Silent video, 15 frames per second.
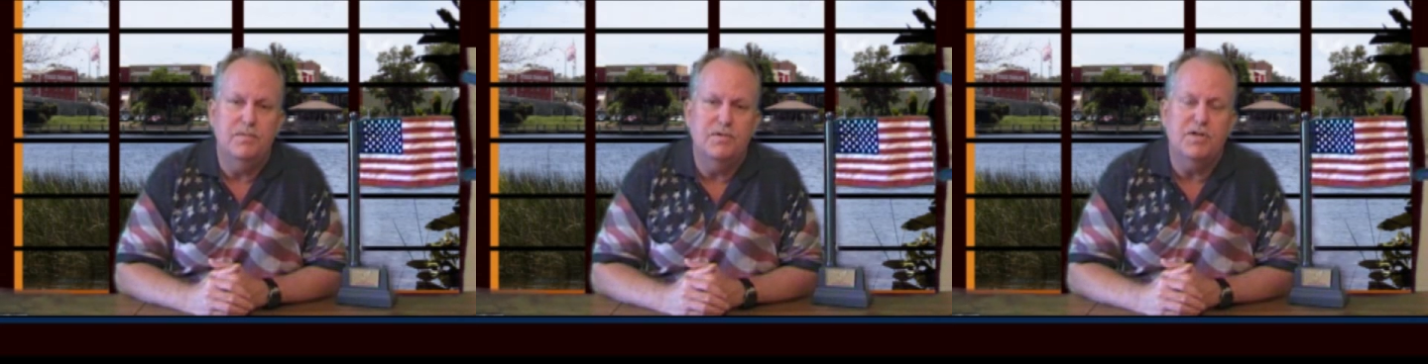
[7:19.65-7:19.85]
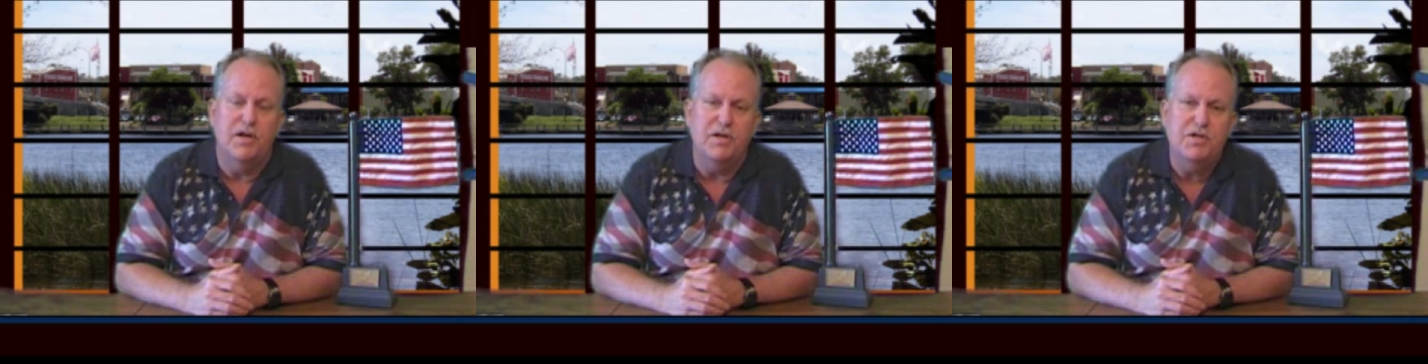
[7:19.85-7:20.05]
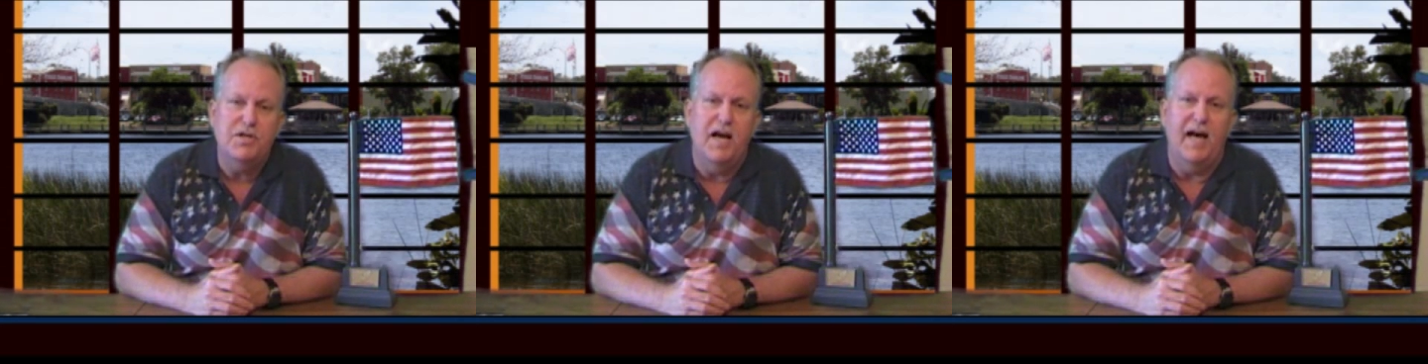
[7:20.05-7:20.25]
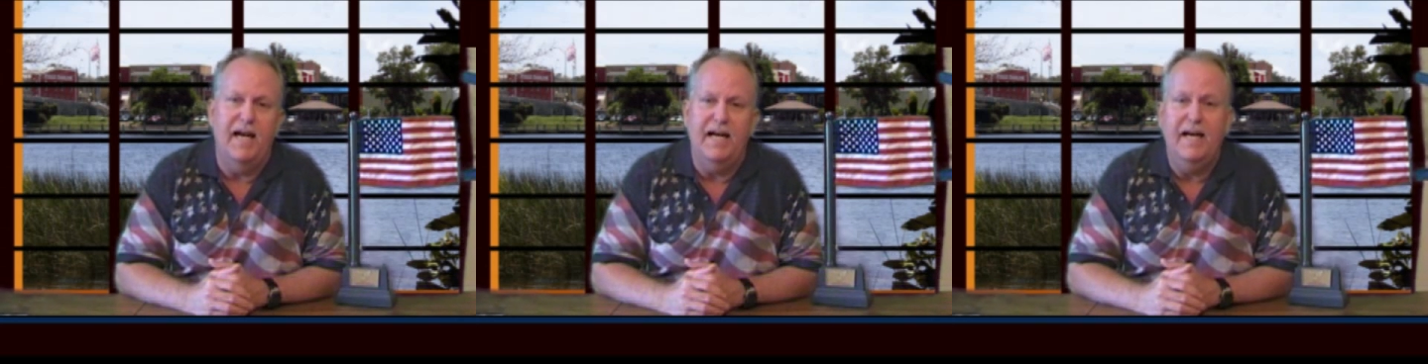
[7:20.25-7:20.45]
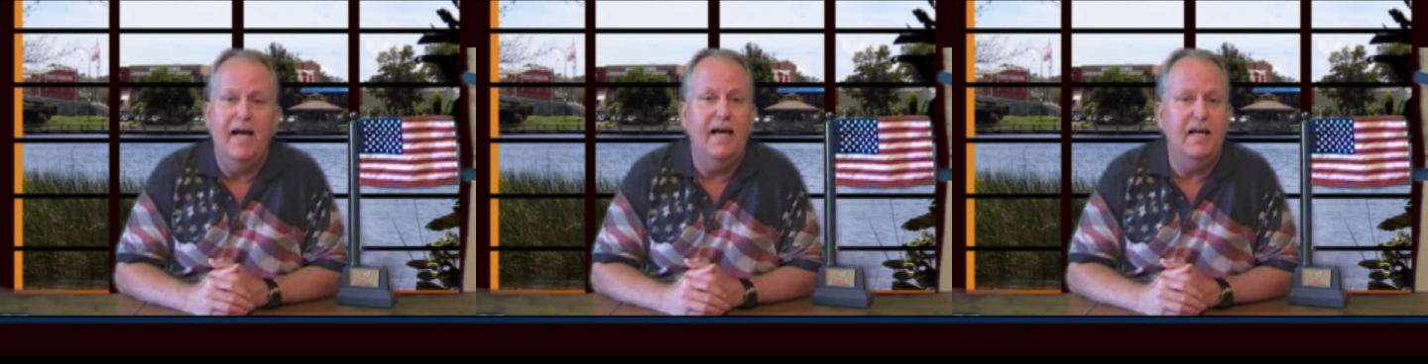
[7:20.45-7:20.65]

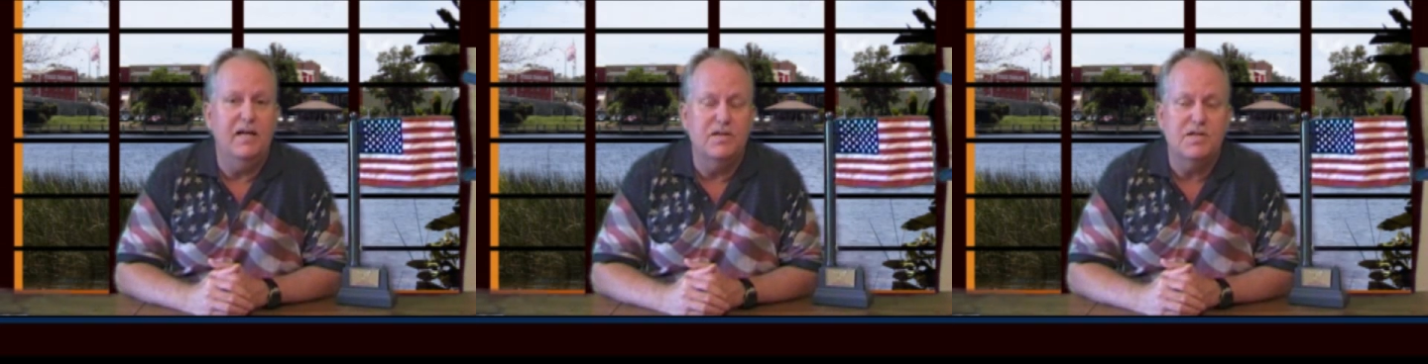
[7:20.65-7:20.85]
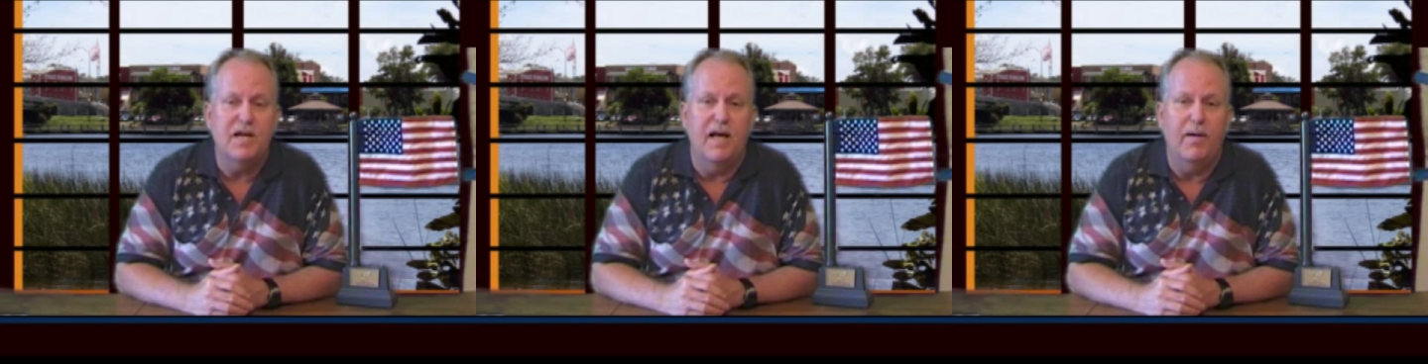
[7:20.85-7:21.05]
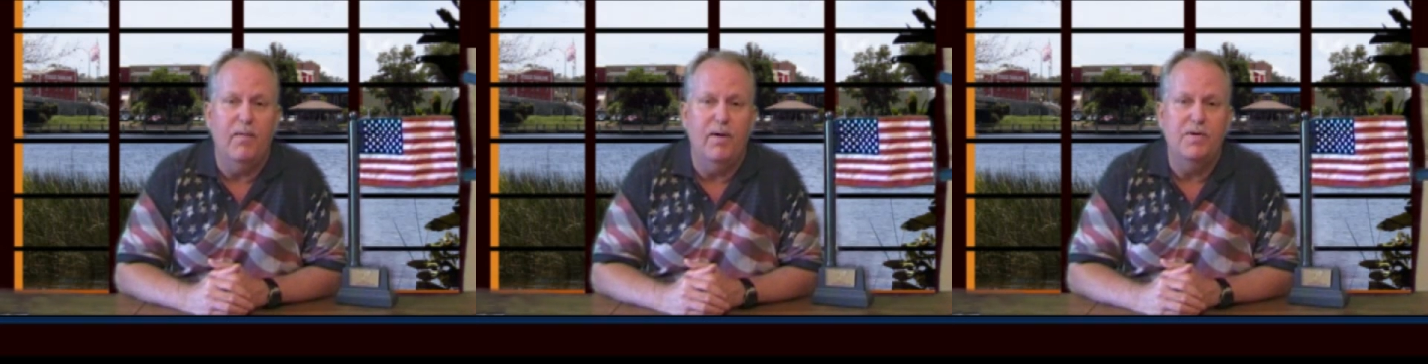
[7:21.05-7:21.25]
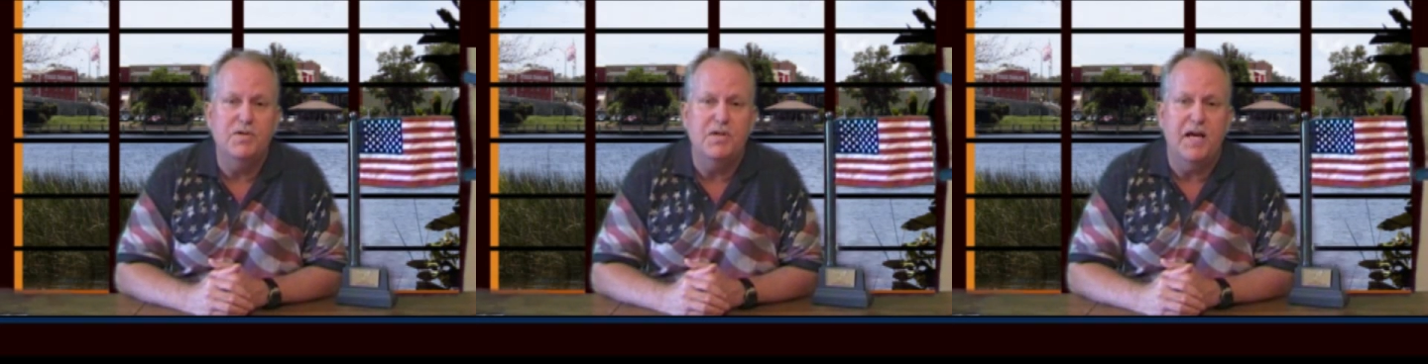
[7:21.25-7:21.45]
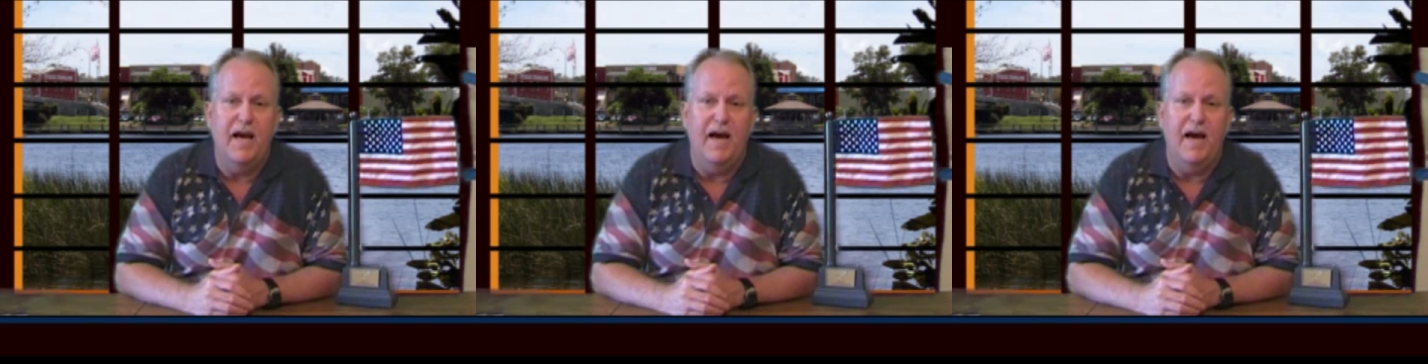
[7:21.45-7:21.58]
sunshiny day in Santa Rosa